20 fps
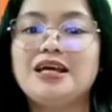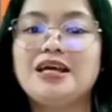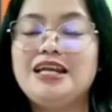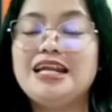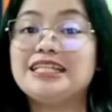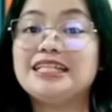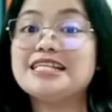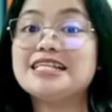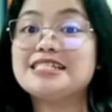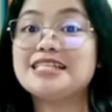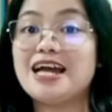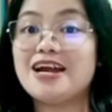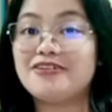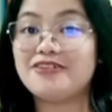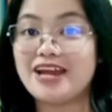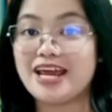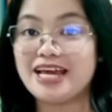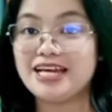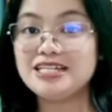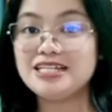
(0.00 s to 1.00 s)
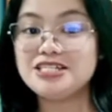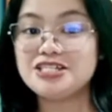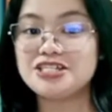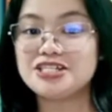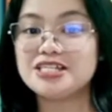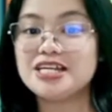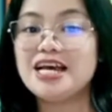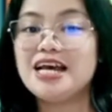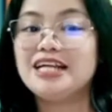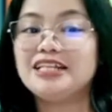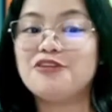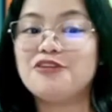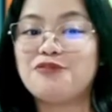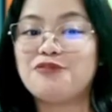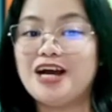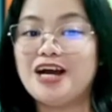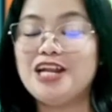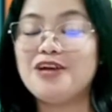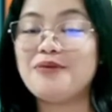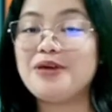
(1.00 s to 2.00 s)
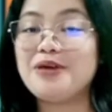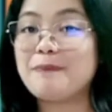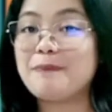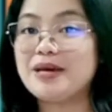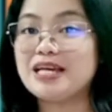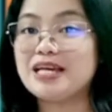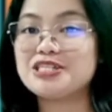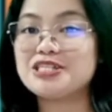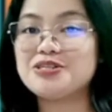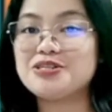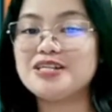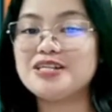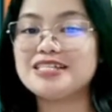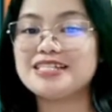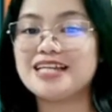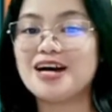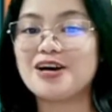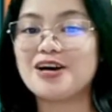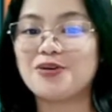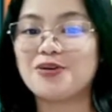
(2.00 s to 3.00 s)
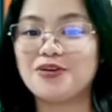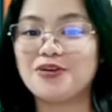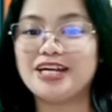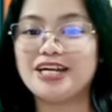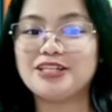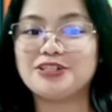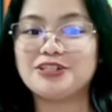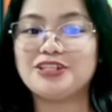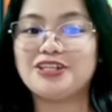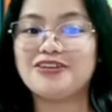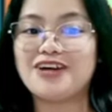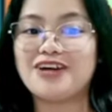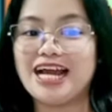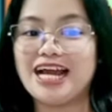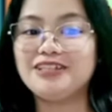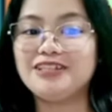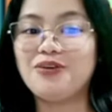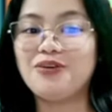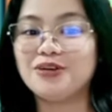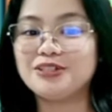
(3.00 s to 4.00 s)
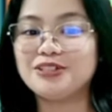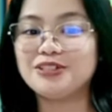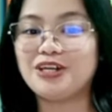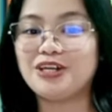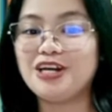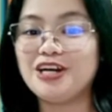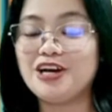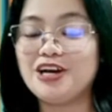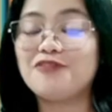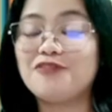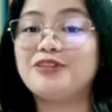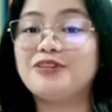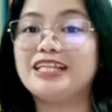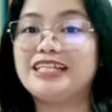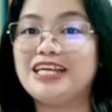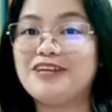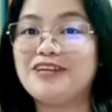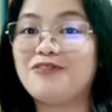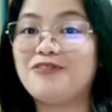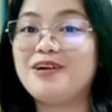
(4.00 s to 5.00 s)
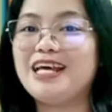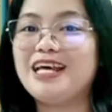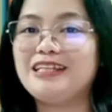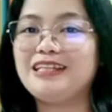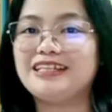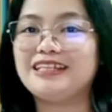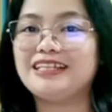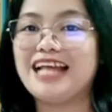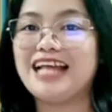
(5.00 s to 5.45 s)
Let us arrange the following pictures according to the right order of the different